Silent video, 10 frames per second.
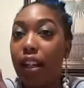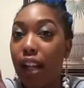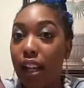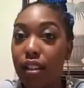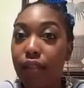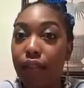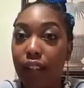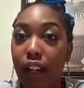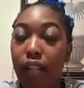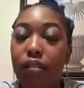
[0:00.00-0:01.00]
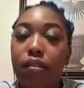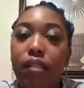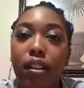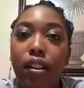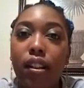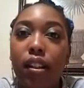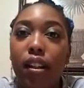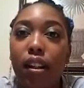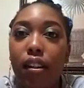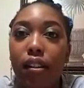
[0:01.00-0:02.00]
as of now.
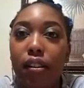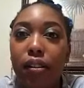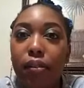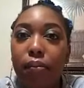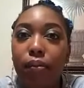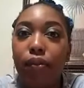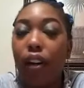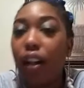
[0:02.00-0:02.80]
Far